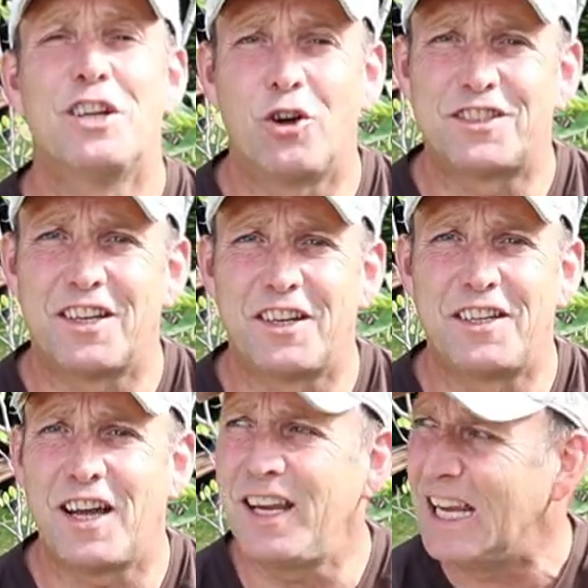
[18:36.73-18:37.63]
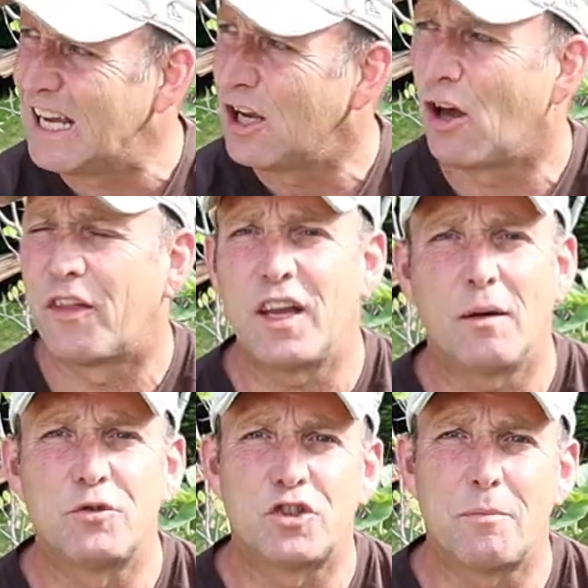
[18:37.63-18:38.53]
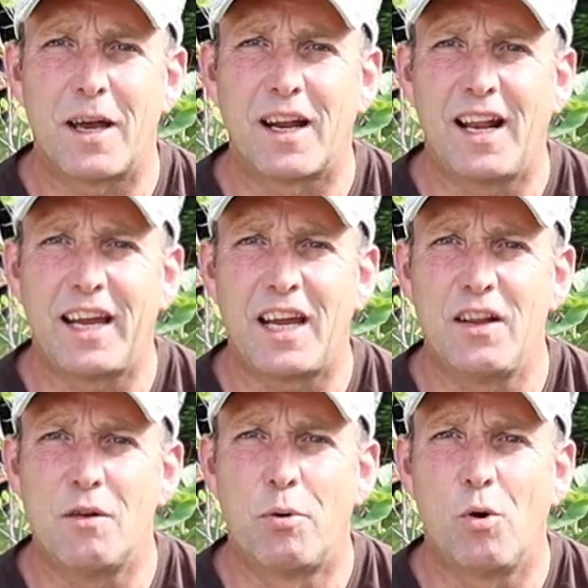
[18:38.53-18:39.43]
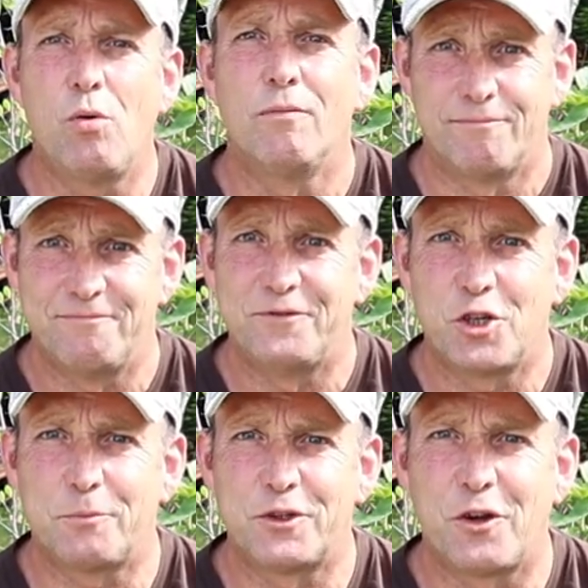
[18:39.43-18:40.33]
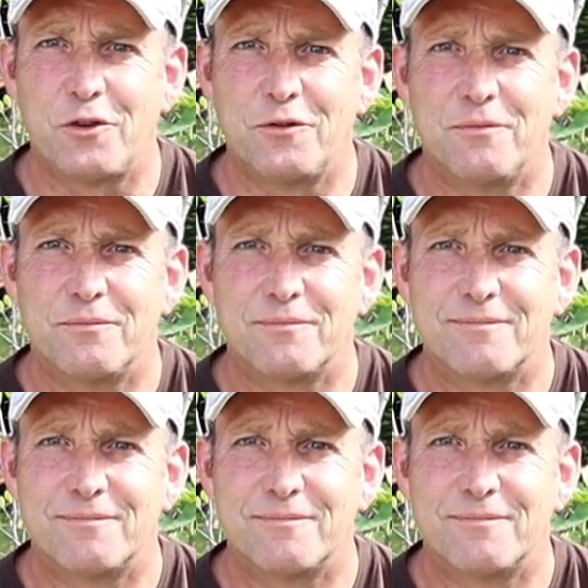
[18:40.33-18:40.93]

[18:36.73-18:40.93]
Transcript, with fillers: nice sunny day I think I'm just about to leg it in the pool job's a good one